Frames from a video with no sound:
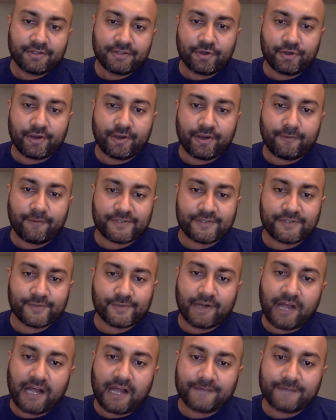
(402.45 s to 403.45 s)
3 of which
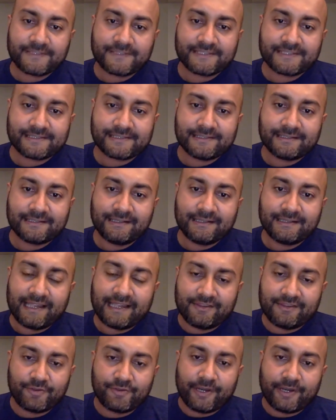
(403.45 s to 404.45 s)
were ops
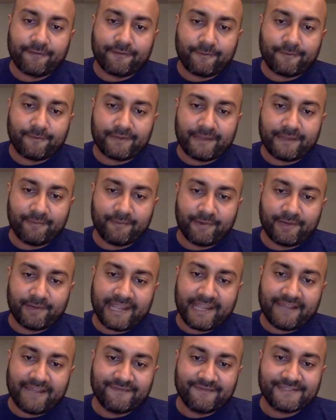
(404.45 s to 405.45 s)
and 3 of them were
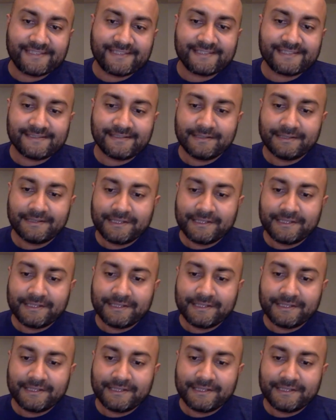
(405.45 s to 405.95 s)
devs.